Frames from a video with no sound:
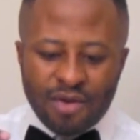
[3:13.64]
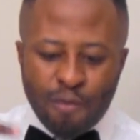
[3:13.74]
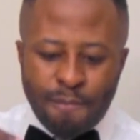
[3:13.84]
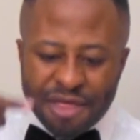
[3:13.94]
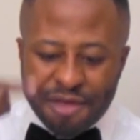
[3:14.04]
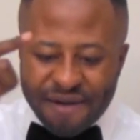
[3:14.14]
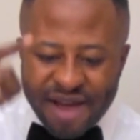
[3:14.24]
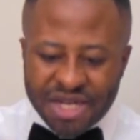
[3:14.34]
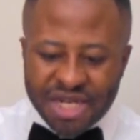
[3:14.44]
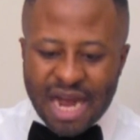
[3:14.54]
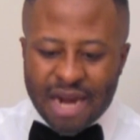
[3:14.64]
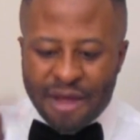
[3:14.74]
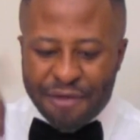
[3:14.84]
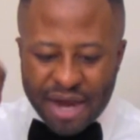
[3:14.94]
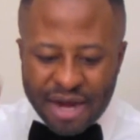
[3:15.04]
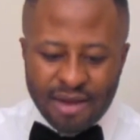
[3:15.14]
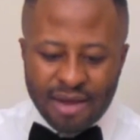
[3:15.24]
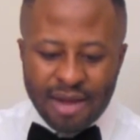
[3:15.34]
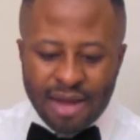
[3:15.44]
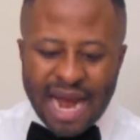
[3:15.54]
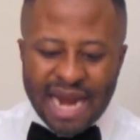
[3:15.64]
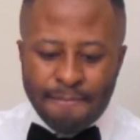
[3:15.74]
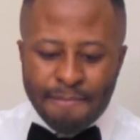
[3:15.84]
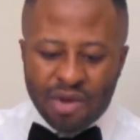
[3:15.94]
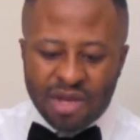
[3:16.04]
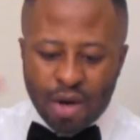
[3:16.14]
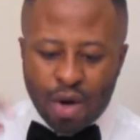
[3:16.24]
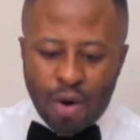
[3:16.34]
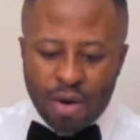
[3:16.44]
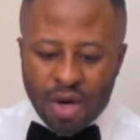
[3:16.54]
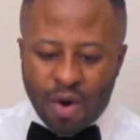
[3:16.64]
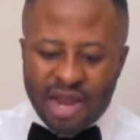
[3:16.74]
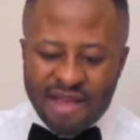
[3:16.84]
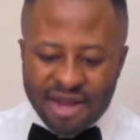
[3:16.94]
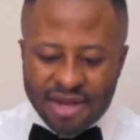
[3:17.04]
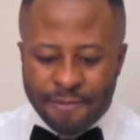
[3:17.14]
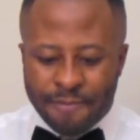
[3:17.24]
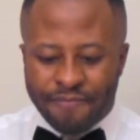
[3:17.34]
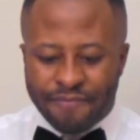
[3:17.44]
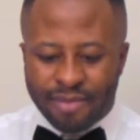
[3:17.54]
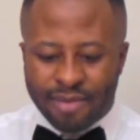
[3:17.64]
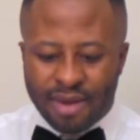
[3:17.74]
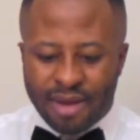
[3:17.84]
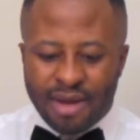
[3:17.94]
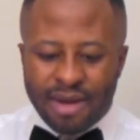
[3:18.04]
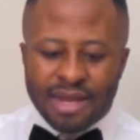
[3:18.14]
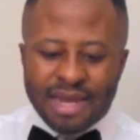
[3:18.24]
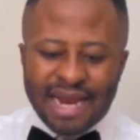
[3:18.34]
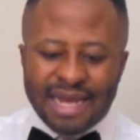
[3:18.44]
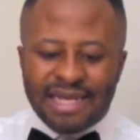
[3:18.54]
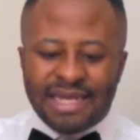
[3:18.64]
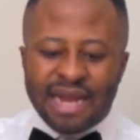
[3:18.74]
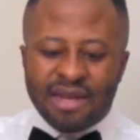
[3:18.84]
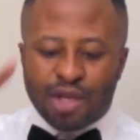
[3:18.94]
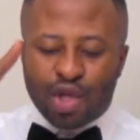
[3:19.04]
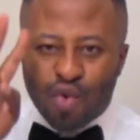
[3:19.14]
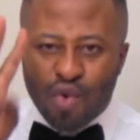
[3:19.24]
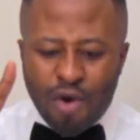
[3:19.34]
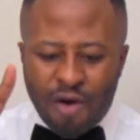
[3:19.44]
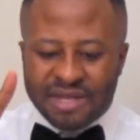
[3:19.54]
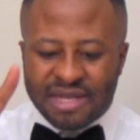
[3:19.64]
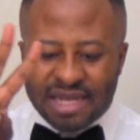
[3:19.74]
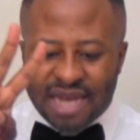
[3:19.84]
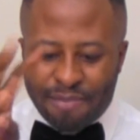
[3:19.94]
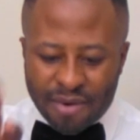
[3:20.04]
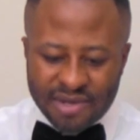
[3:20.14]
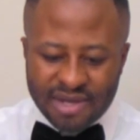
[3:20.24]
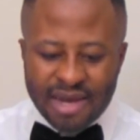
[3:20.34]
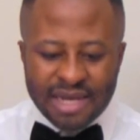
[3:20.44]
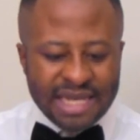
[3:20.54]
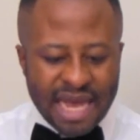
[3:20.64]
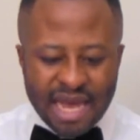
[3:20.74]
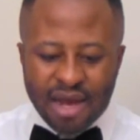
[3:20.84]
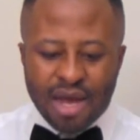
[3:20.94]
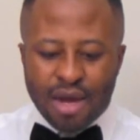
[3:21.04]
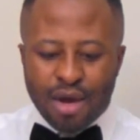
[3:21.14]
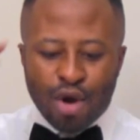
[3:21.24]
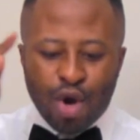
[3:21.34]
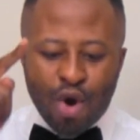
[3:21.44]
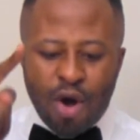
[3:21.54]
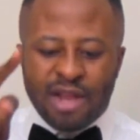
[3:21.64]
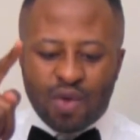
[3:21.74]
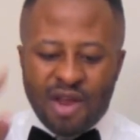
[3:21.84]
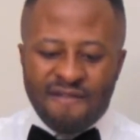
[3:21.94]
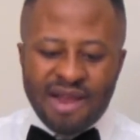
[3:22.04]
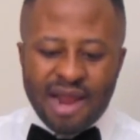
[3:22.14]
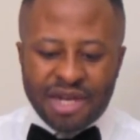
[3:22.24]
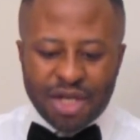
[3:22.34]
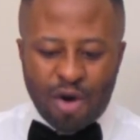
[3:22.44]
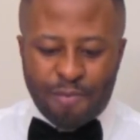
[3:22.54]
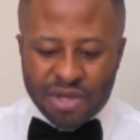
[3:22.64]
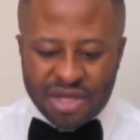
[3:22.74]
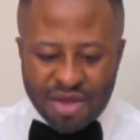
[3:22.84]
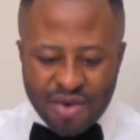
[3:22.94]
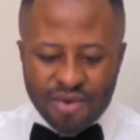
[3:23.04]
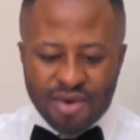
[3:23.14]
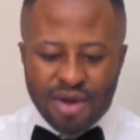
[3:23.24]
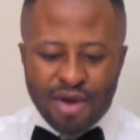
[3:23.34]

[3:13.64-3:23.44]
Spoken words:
to Bethphage and Bethany at the mountain called Olivet, that he sent two of his disciples, saying, go into the village opposite you,